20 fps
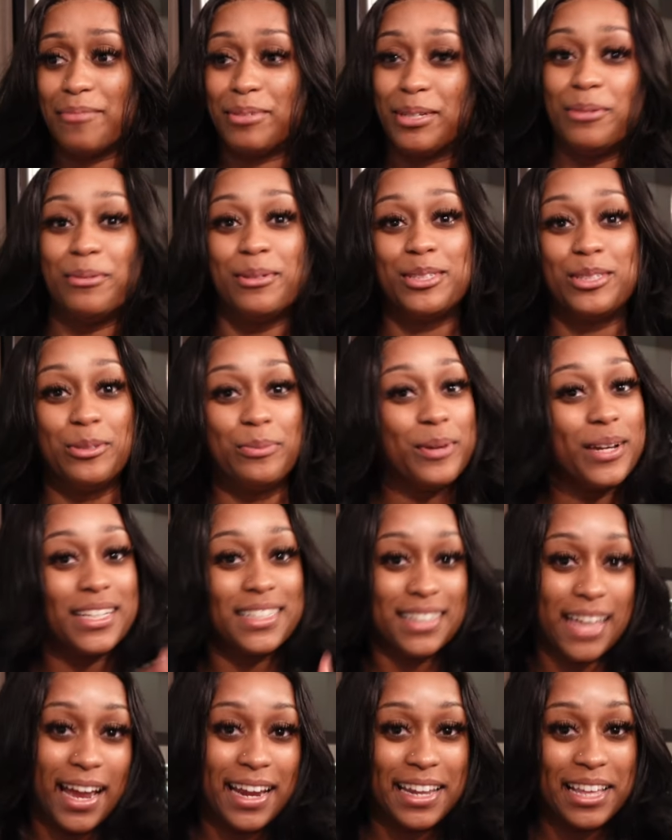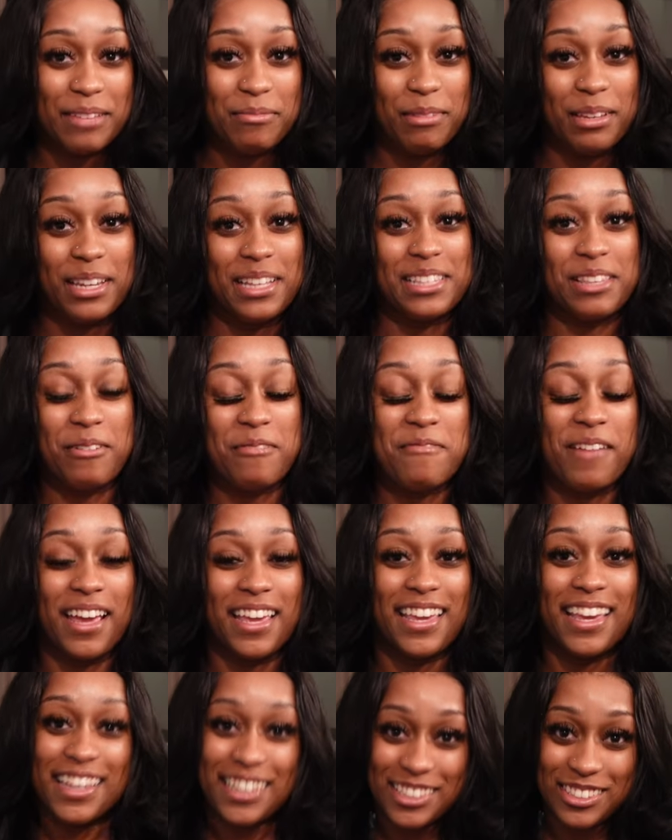But it was super exciting meeting some of my
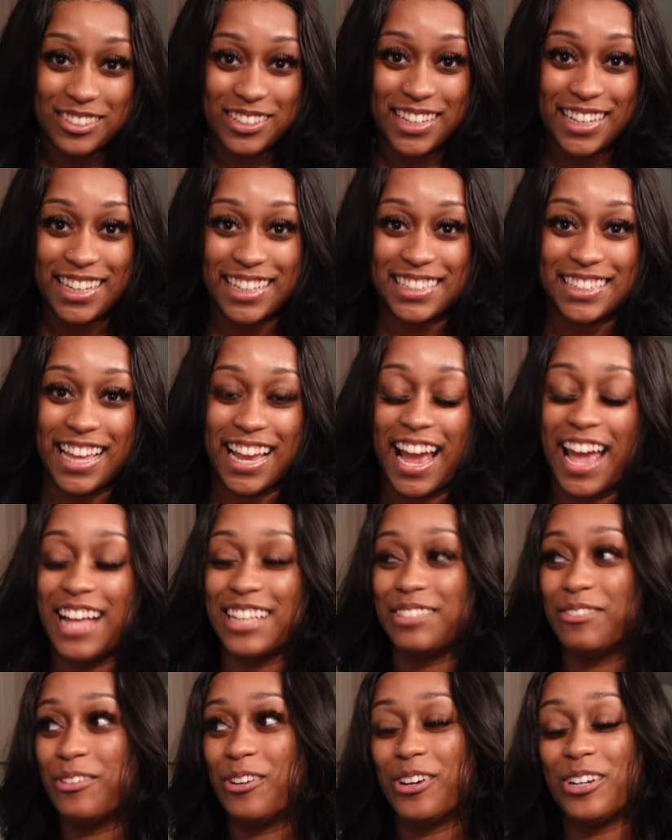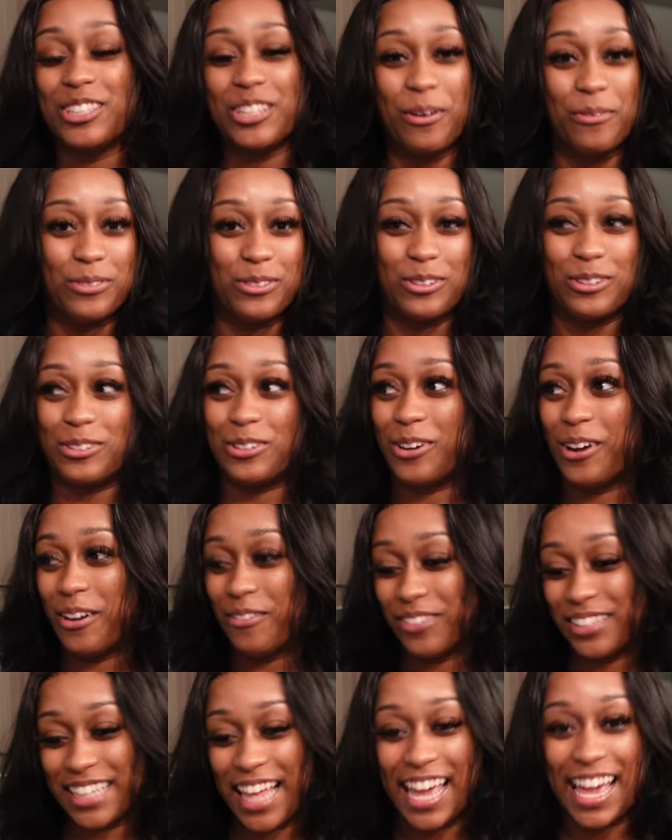kindreds. Like I had some girls come through the door and
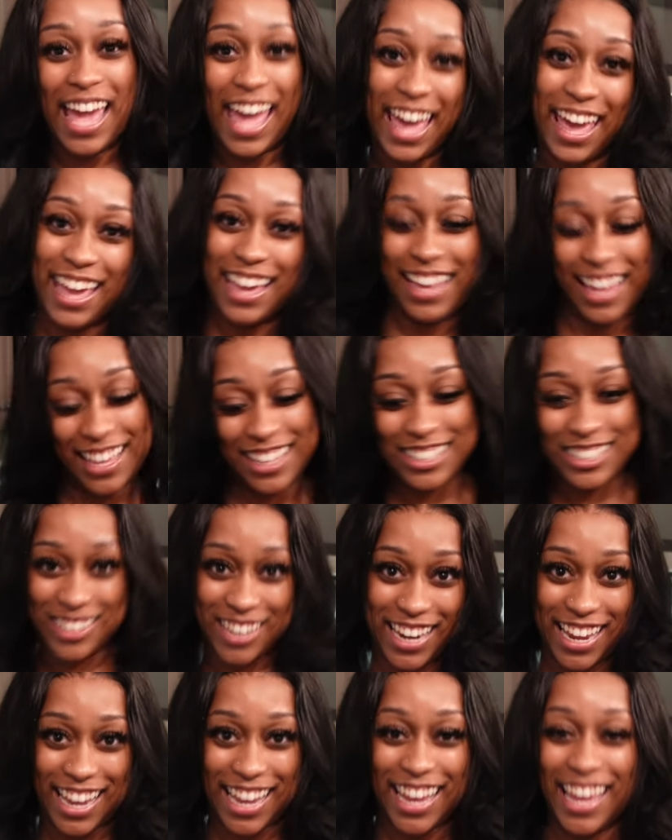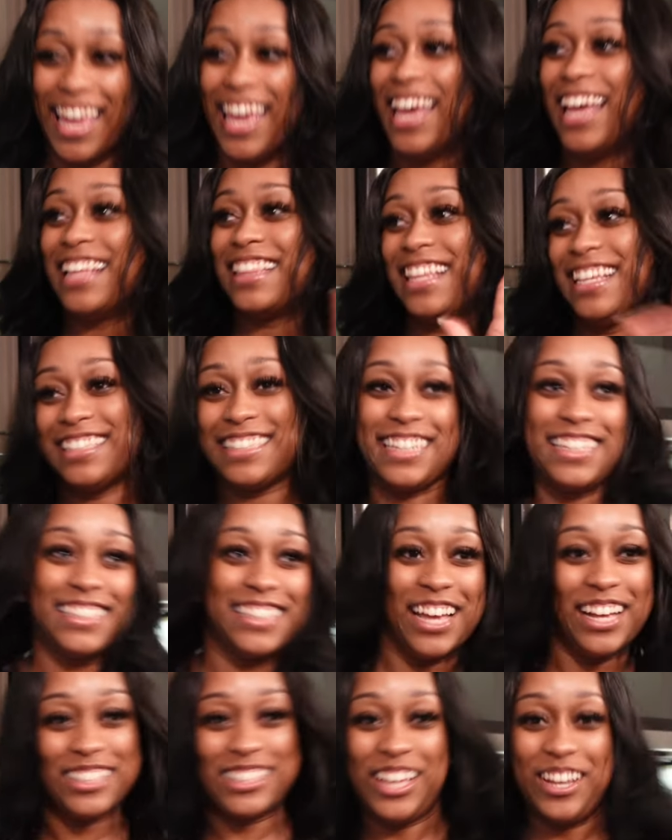was like, hey kindred, this is
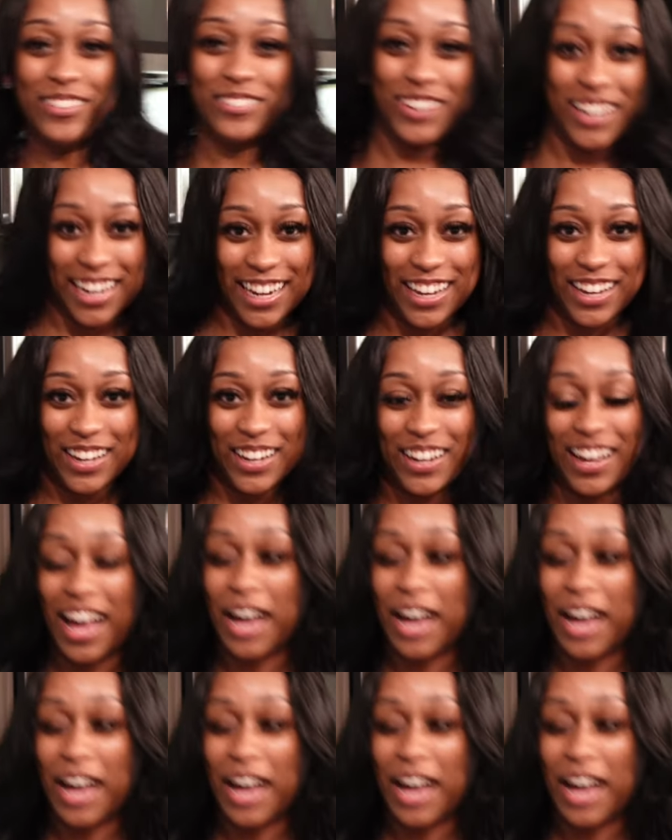so, so real.